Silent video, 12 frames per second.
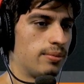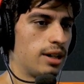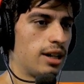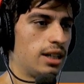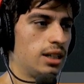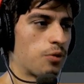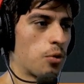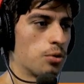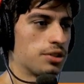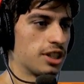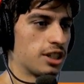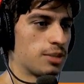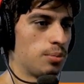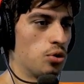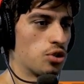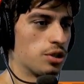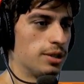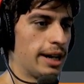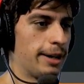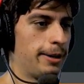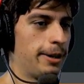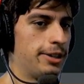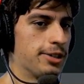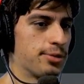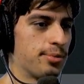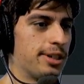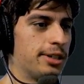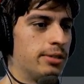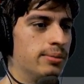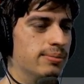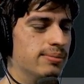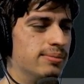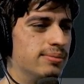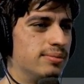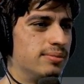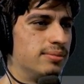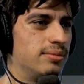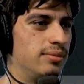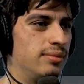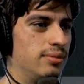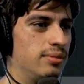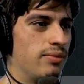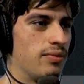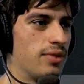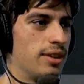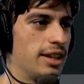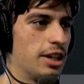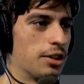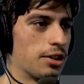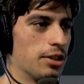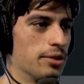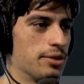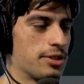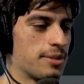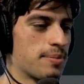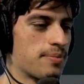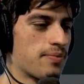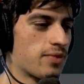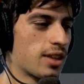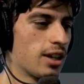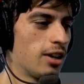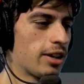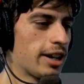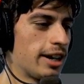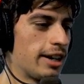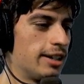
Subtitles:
And then, of course, the explosion at night as well. There it goes. Okay.